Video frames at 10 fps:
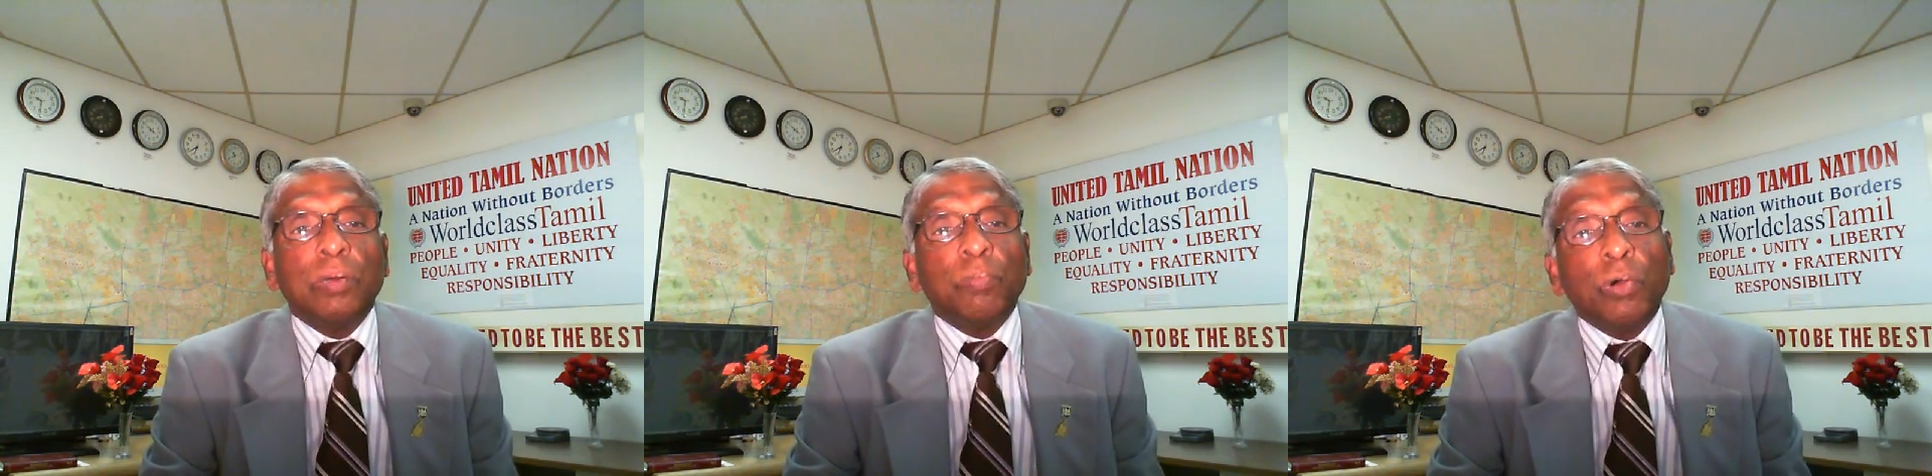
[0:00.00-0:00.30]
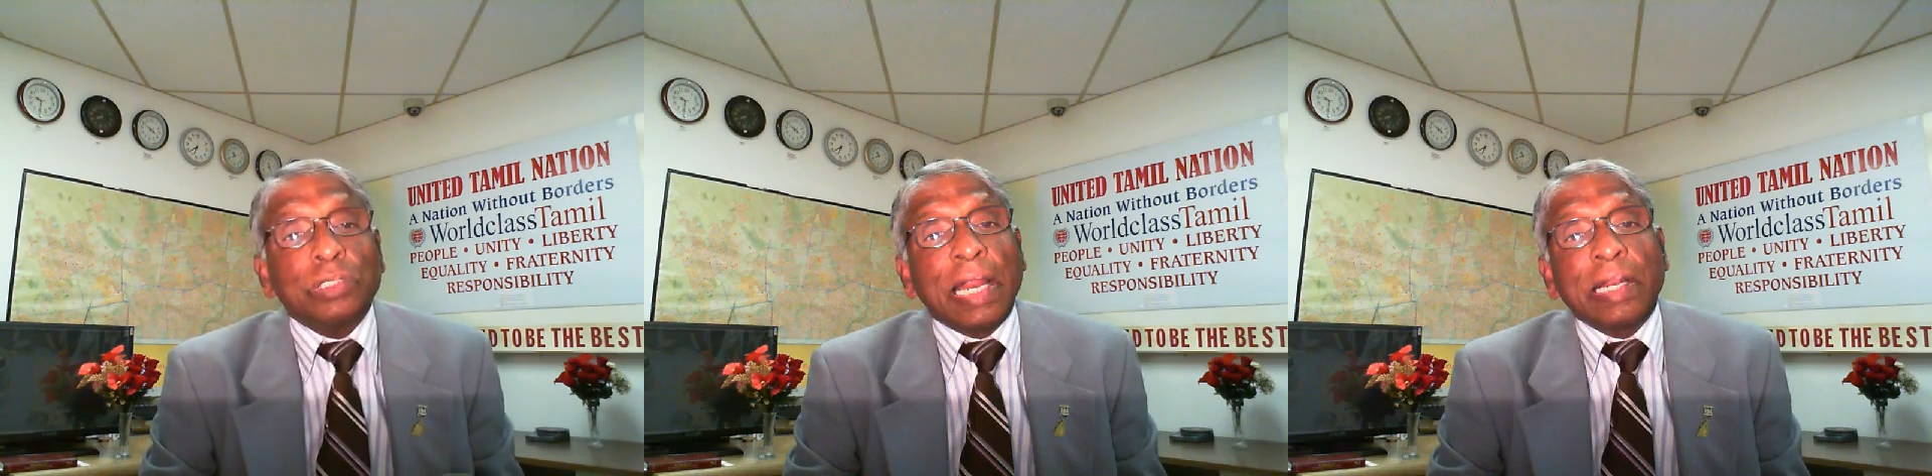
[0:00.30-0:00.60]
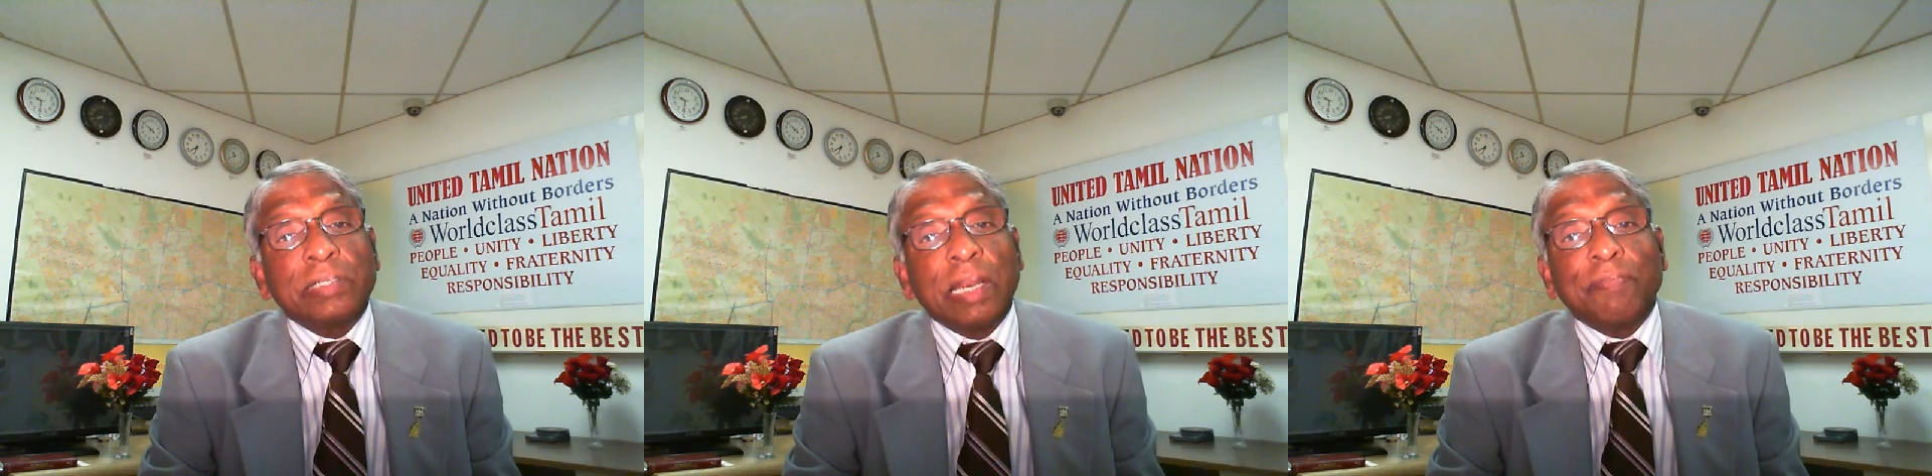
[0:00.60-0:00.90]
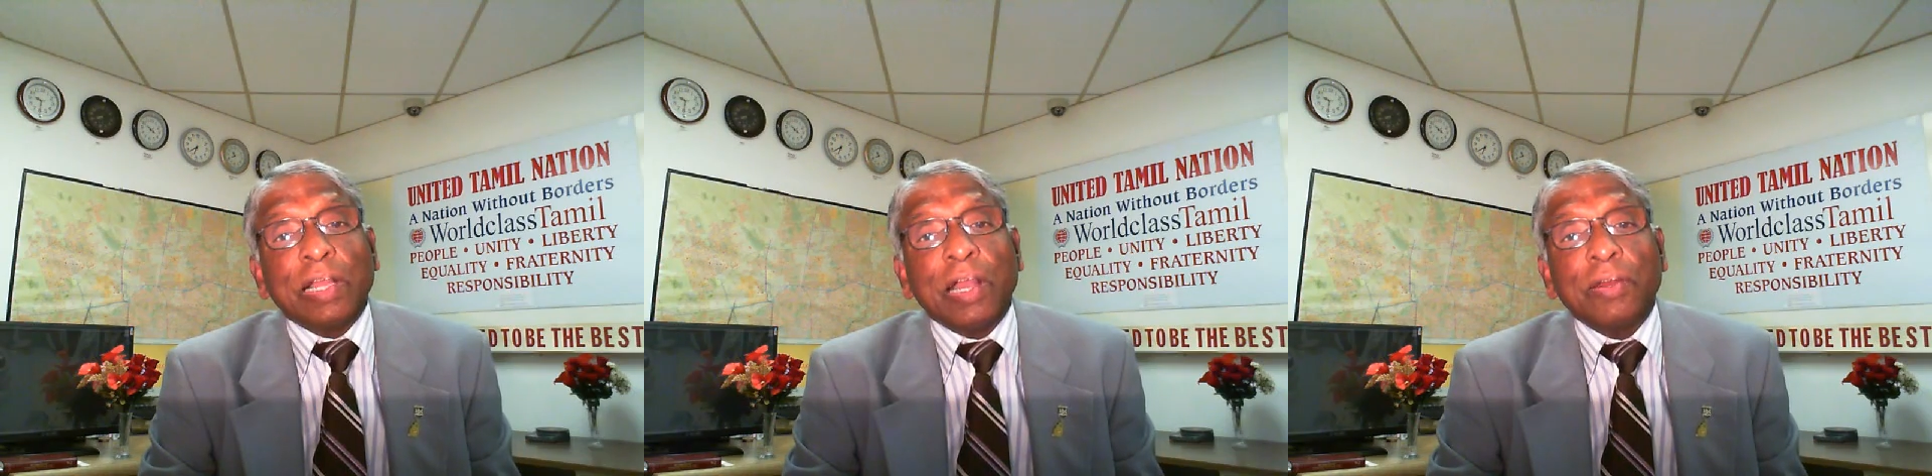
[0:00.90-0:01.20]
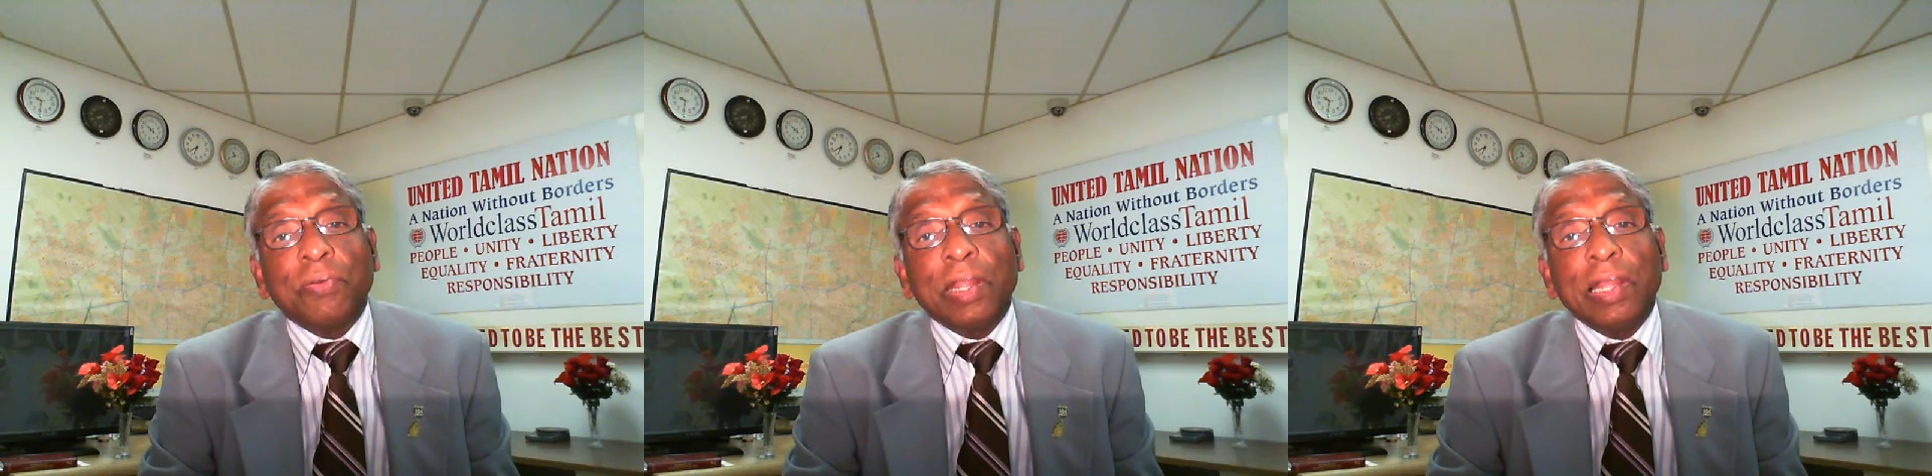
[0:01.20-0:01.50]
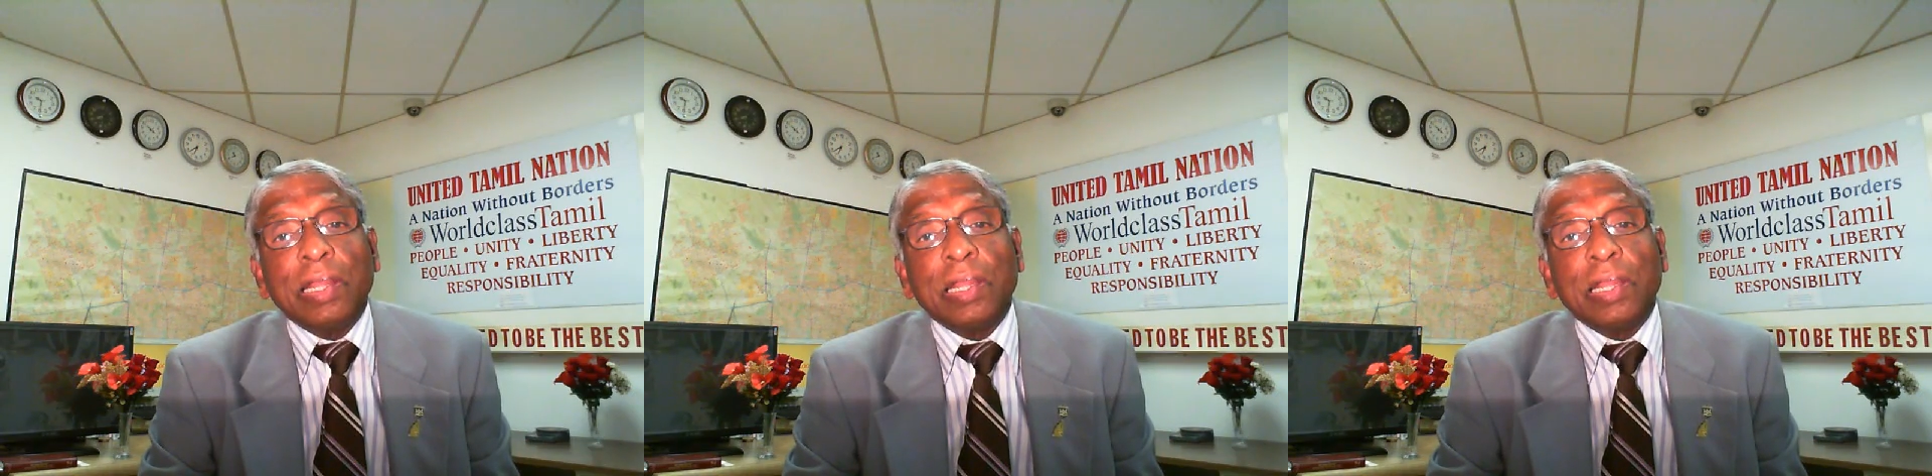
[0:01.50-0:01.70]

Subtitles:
Most adults left the country